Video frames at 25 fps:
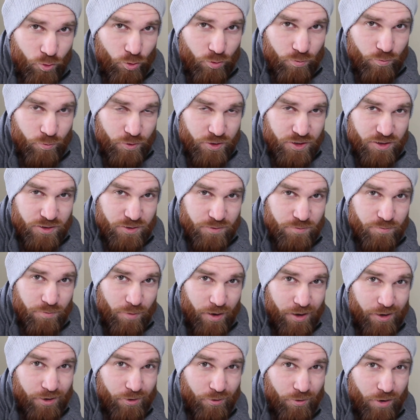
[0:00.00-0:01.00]
which is
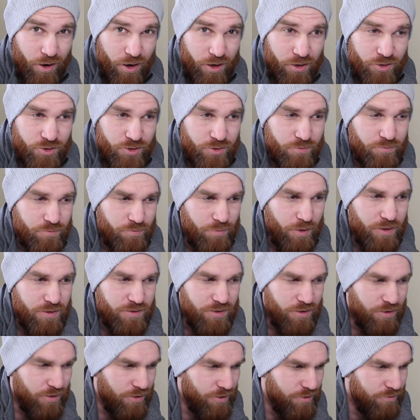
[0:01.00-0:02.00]
my garage,
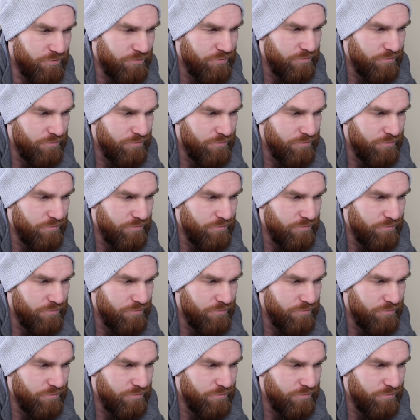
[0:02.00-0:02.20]
basically.